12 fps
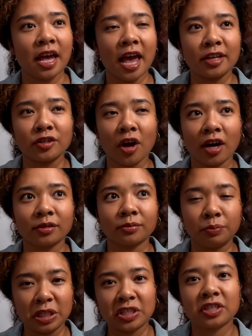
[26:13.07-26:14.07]
and not
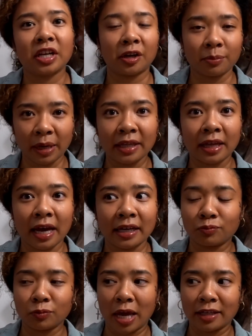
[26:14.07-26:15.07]
be scared by
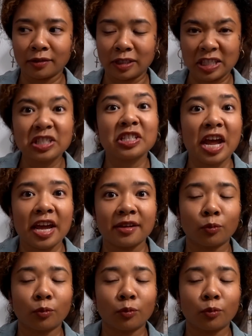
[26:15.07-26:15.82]
that and stay,